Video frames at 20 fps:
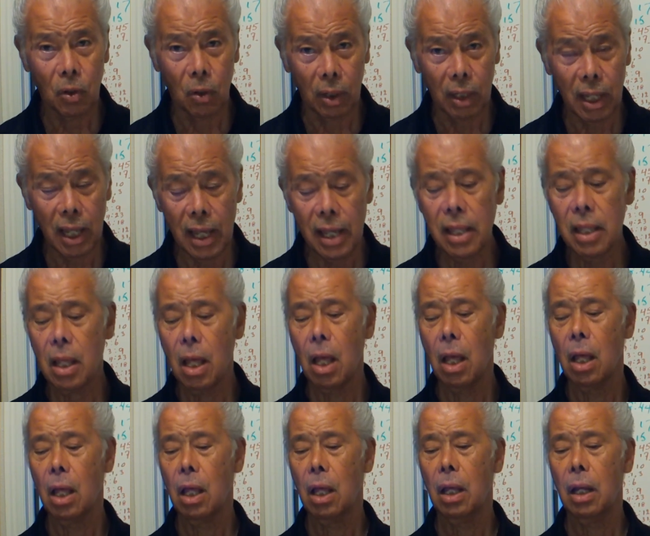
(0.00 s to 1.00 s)
Okay?
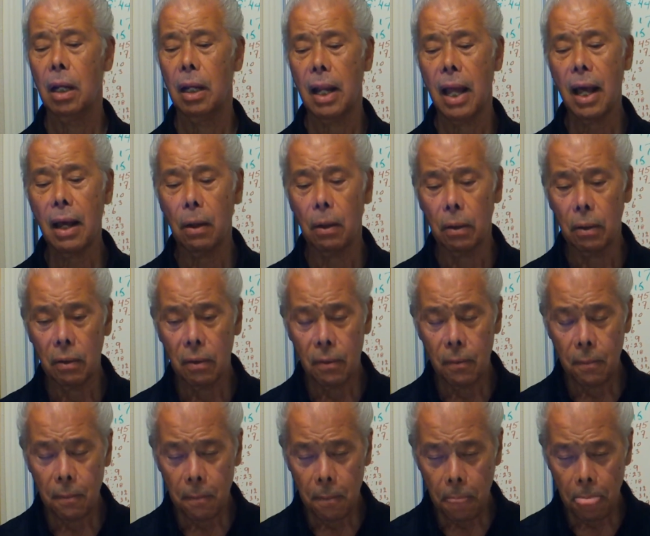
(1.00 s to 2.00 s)
Now,
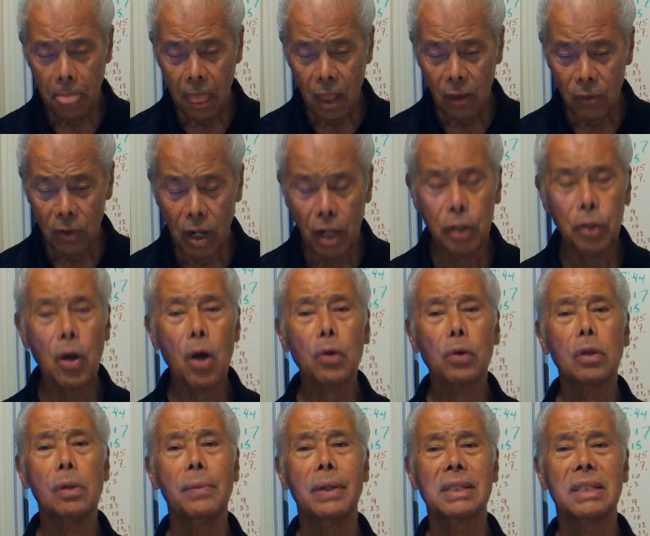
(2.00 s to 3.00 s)
when I talked
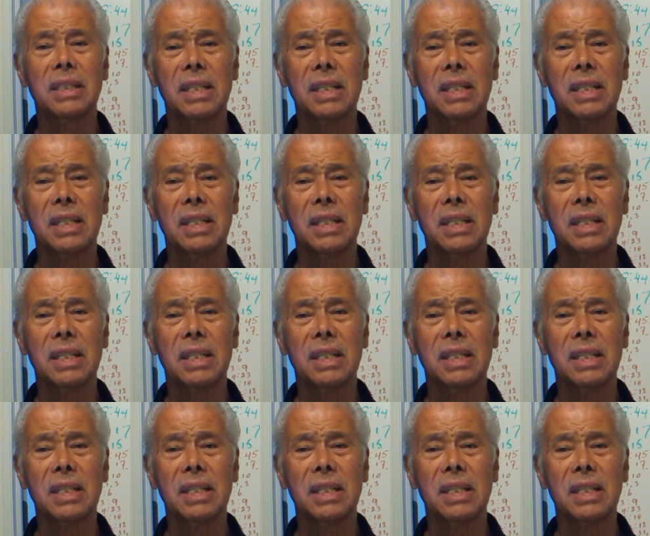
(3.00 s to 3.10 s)
to my